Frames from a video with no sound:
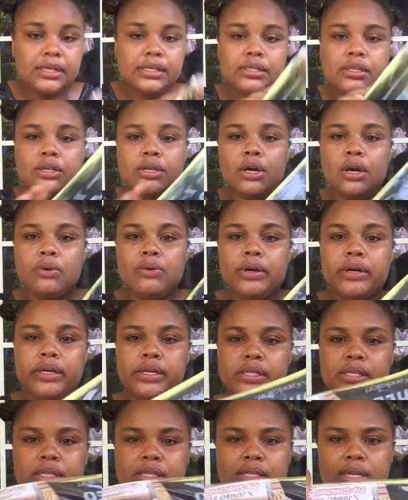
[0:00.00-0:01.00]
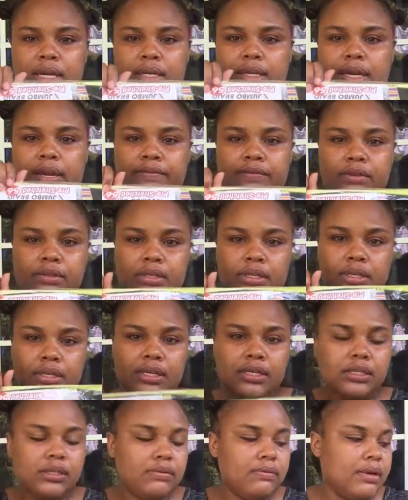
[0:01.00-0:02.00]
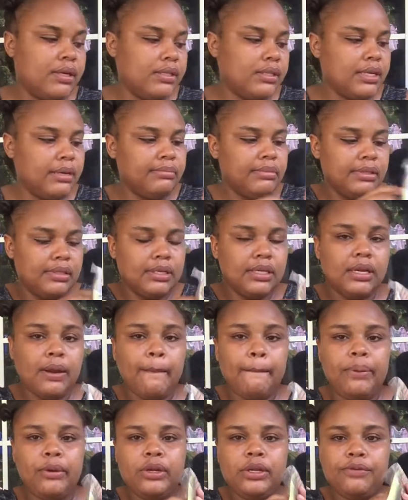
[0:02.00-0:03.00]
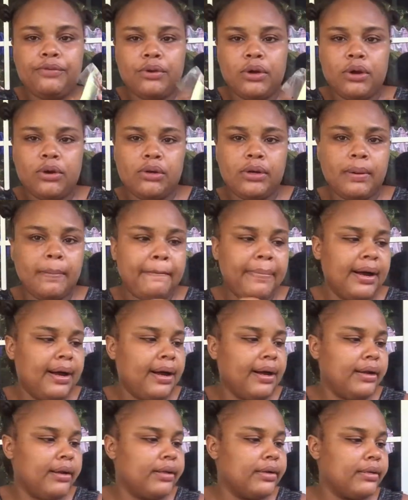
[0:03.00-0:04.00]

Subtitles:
So now we're going to start off using this one. So I'm just going to pull it out the pack.